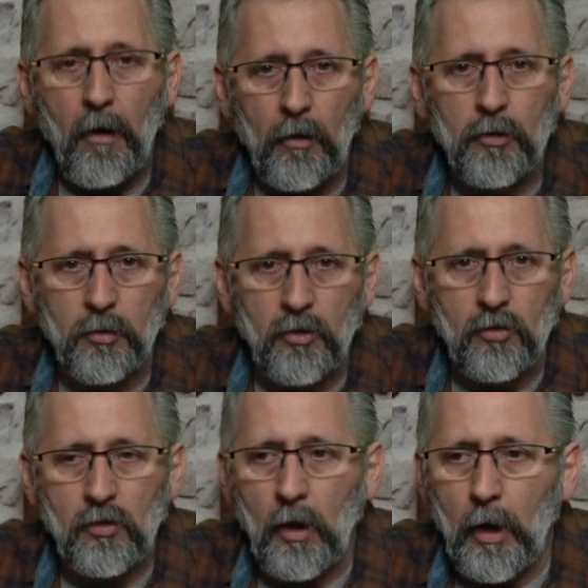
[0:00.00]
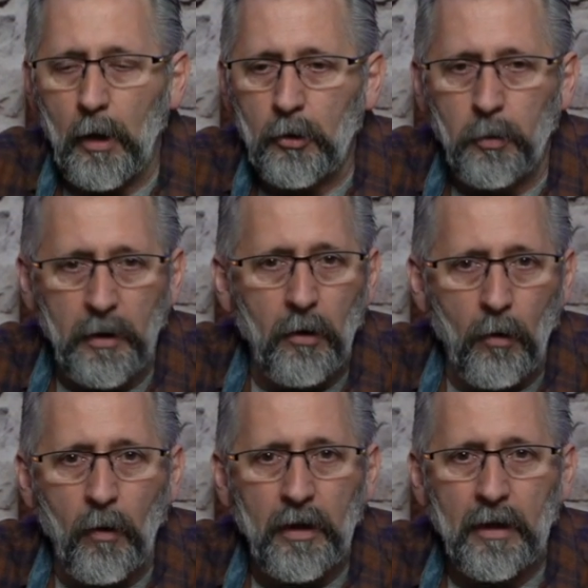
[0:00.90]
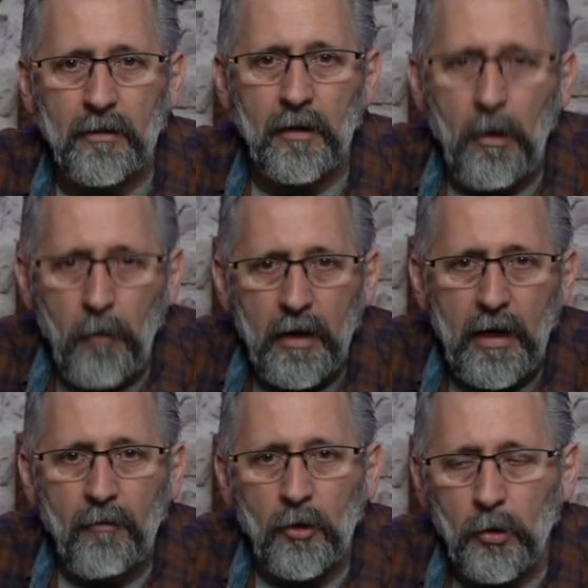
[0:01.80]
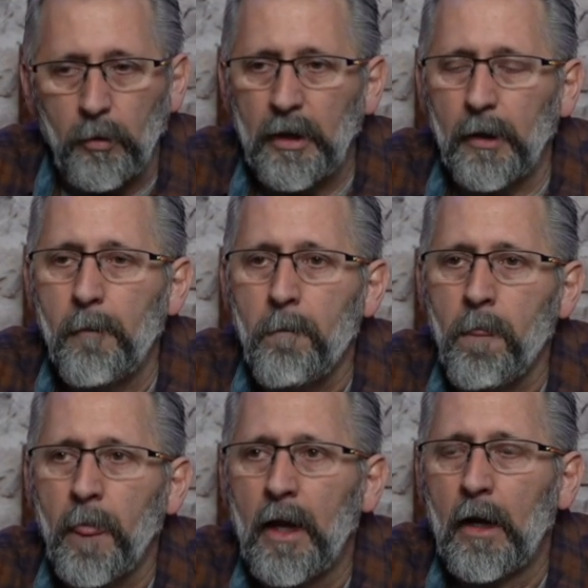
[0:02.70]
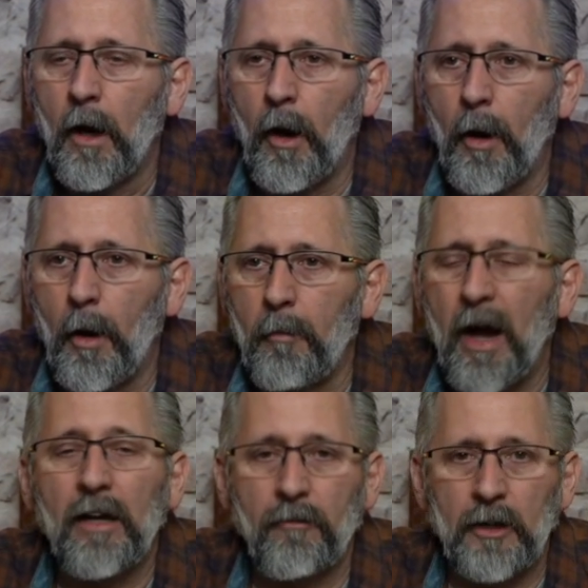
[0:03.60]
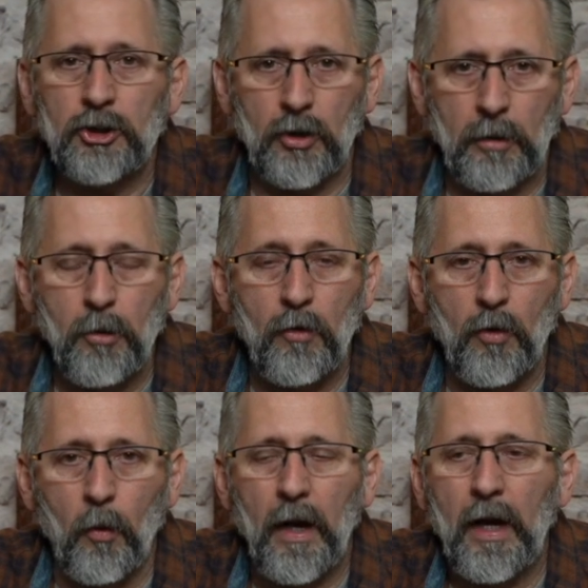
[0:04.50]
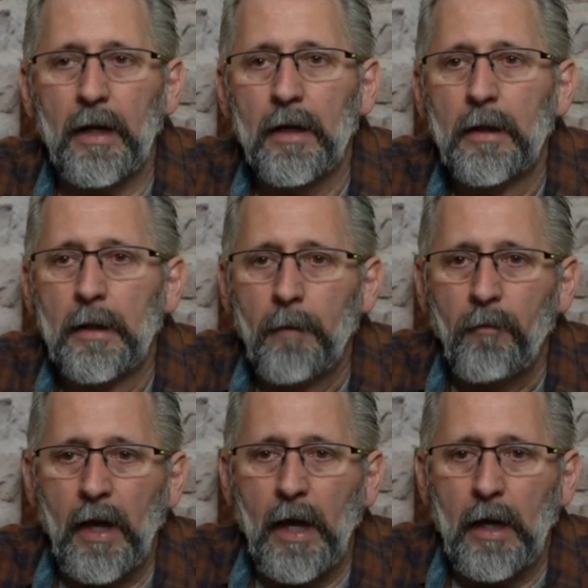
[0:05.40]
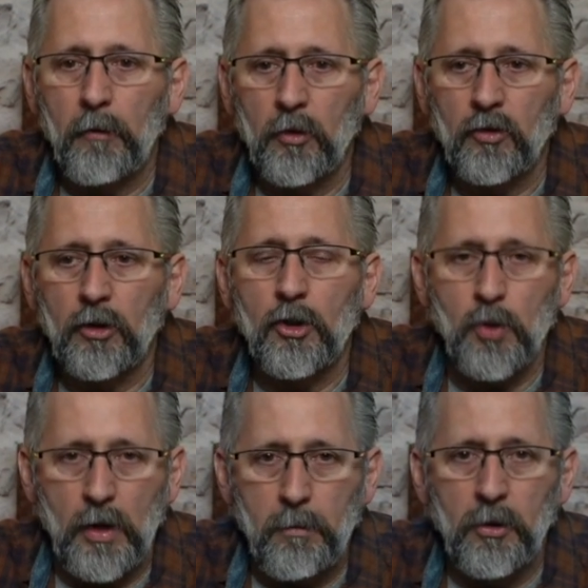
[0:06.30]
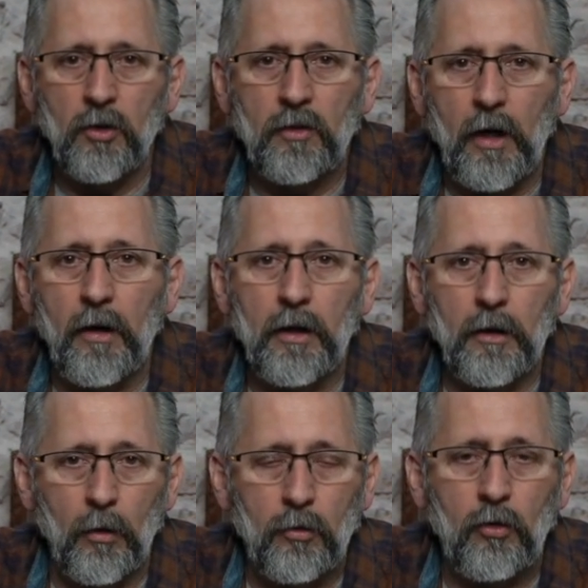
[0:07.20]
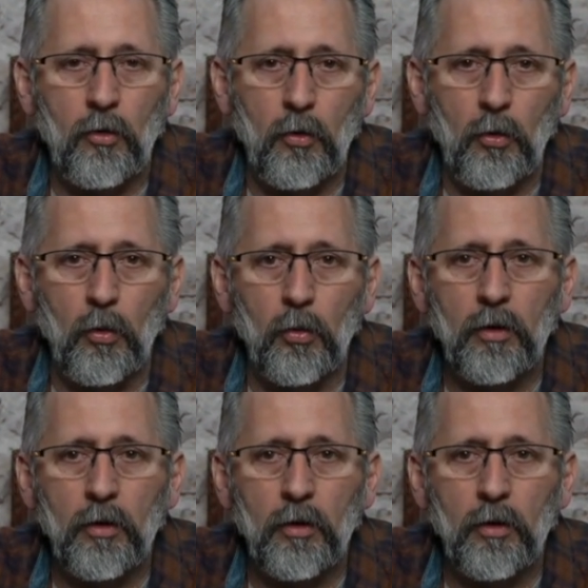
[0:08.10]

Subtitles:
always was career oriented. I wanted to have a career. I eventually moved away and was going to join the military and go to